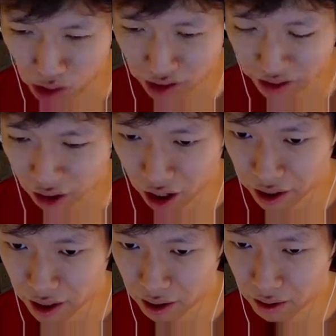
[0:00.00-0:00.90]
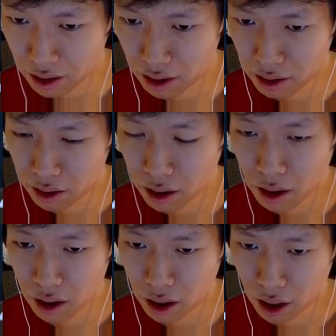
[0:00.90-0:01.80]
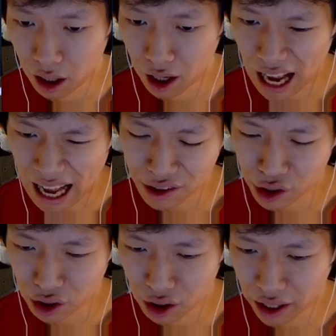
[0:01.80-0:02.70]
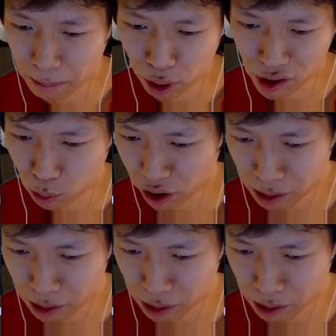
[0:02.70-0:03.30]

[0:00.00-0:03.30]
later on, as your like +1s,